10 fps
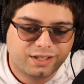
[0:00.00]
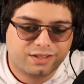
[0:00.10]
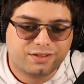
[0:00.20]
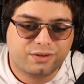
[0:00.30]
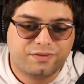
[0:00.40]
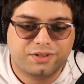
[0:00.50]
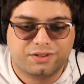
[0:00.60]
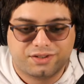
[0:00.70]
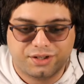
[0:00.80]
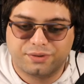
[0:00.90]
So even
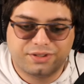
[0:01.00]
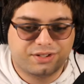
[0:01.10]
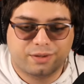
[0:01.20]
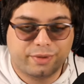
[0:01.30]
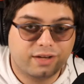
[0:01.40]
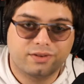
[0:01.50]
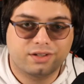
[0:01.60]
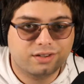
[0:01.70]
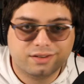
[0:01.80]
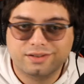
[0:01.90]
Sylvie's going to be able
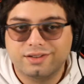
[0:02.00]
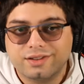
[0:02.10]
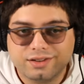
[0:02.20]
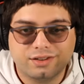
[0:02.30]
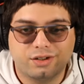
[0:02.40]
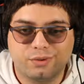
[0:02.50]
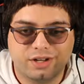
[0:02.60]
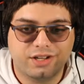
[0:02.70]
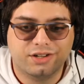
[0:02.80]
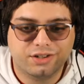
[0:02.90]
to do what
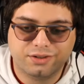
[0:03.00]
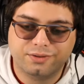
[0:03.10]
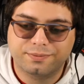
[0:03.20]
he can do.